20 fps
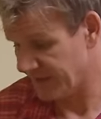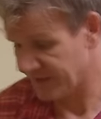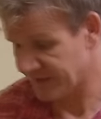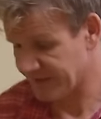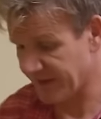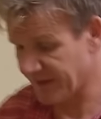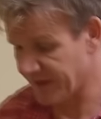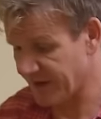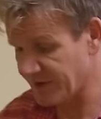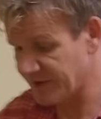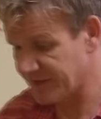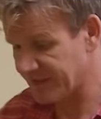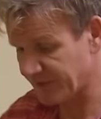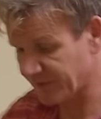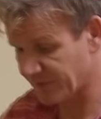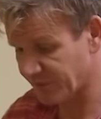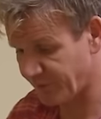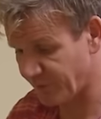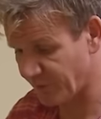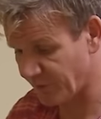It's like the
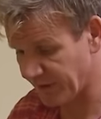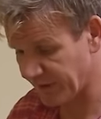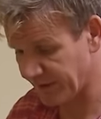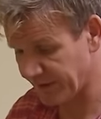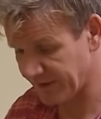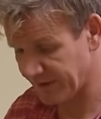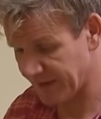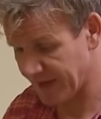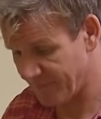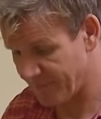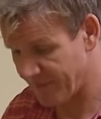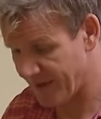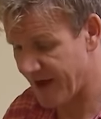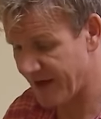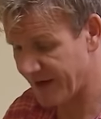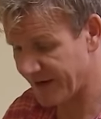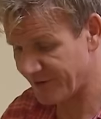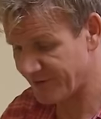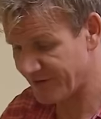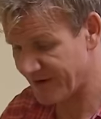hotel's falling
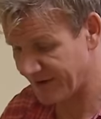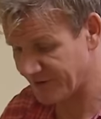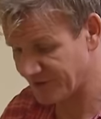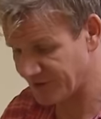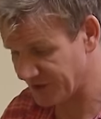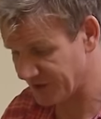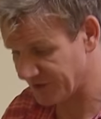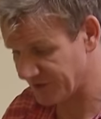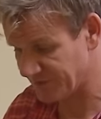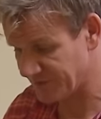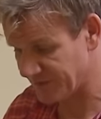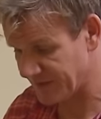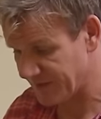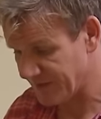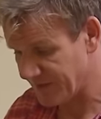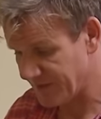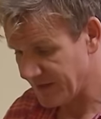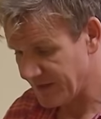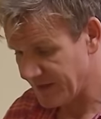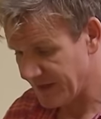apart around you.
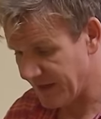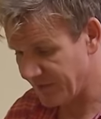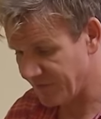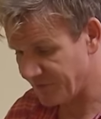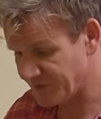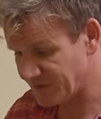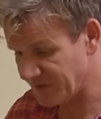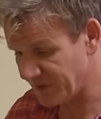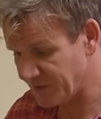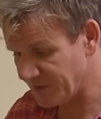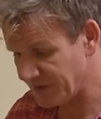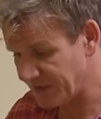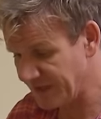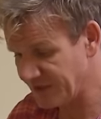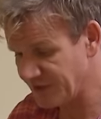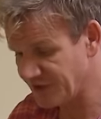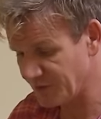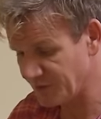If someone needs